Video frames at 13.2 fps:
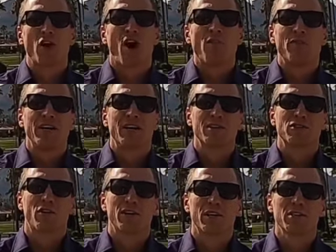Golf in
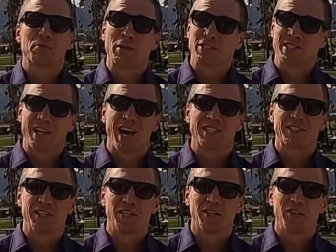Arizona, especially
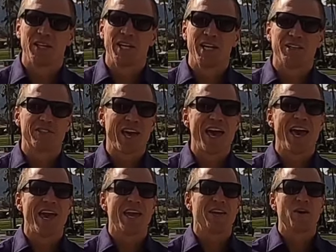Scottsdale, is
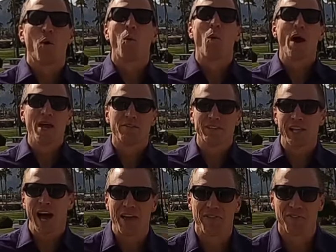a way of
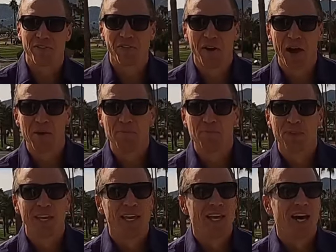life, right?
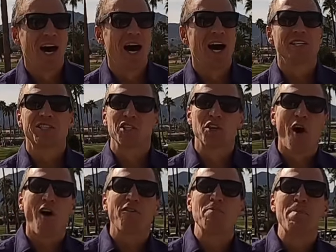Uh, it's the
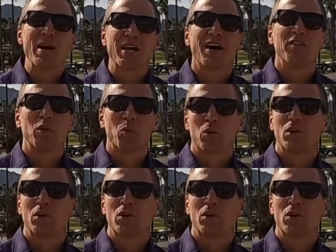golf mecca of the